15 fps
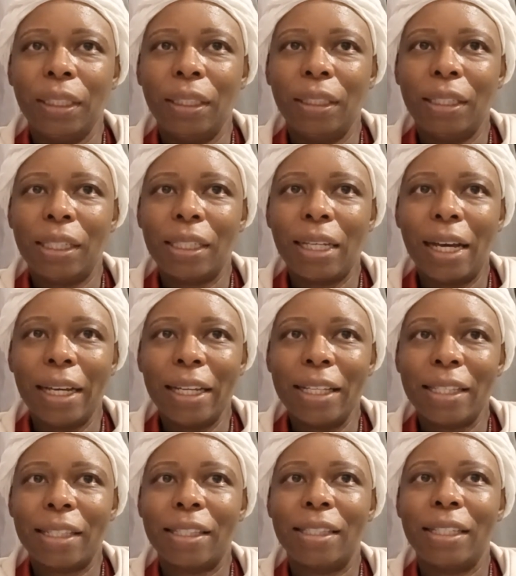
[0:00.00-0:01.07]
the tongue
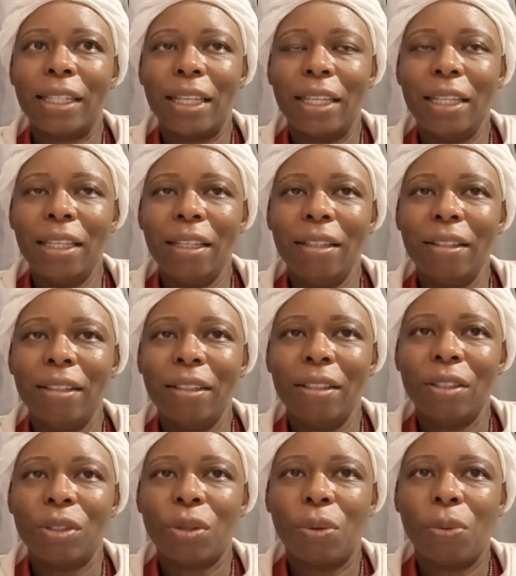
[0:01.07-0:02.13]
is sticky
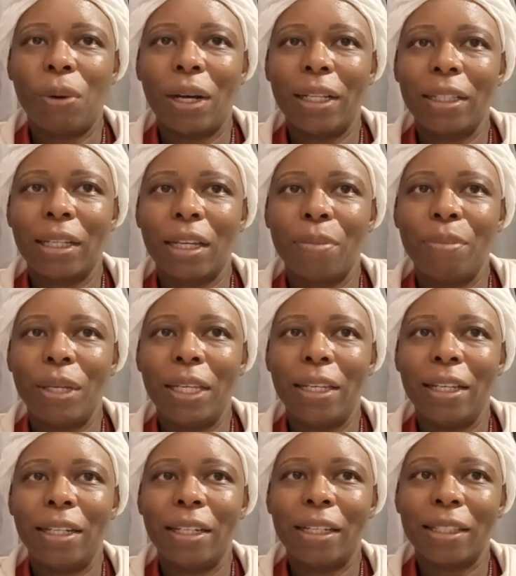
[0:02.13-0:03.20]
so while the
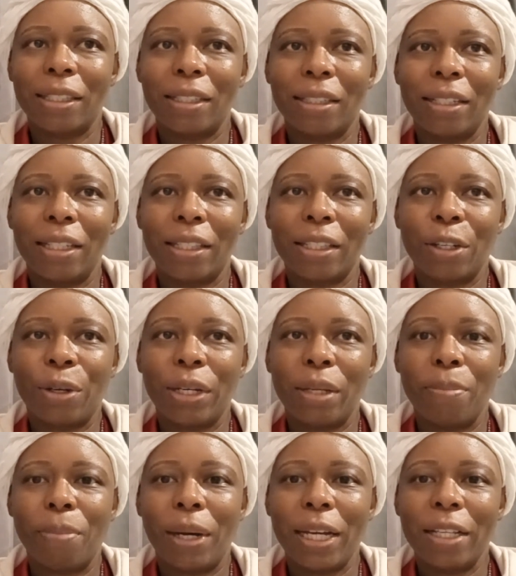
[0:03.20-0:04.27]
chameleon doesn't necessarily
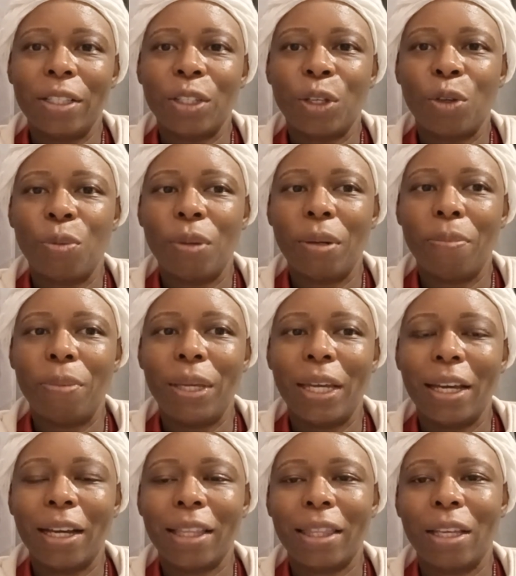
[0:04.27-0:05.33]
bite a human
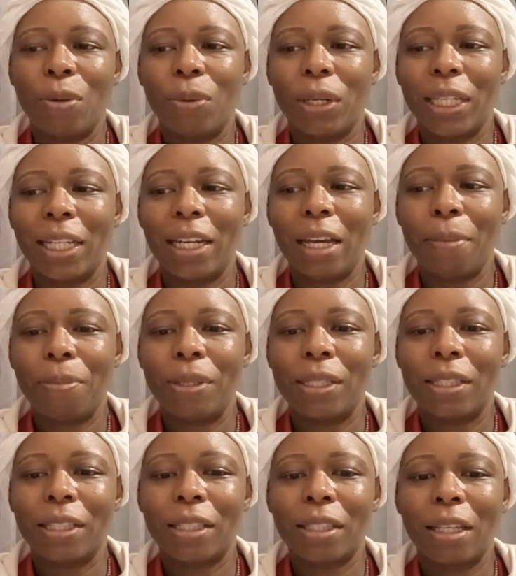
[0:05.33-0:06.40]
being i think what then happens
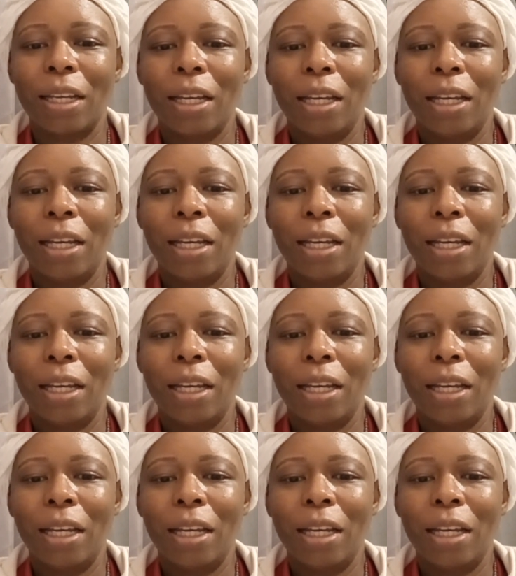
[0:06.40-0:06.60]
is